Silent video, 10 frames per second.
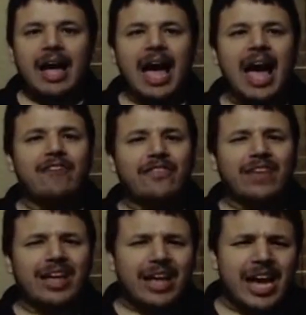have
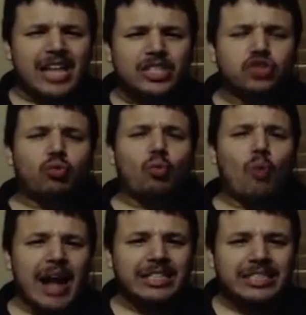each
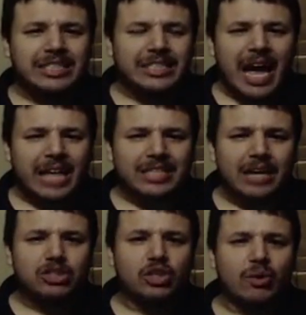one set
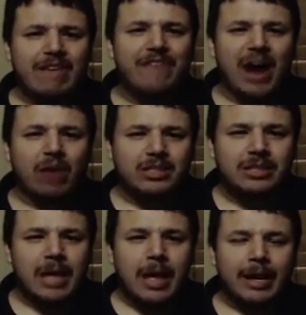of jury
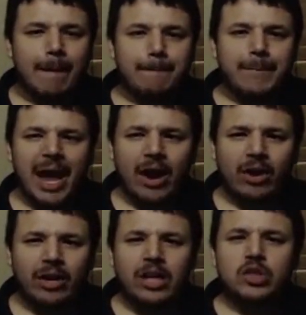votes
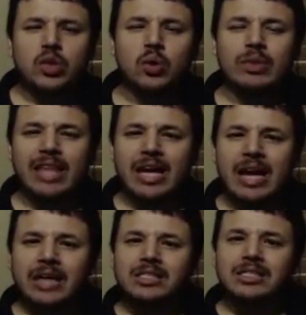compared to
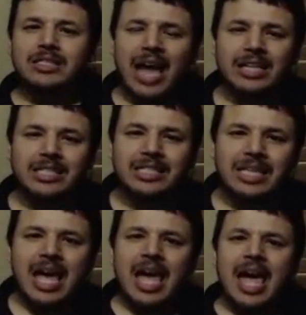the states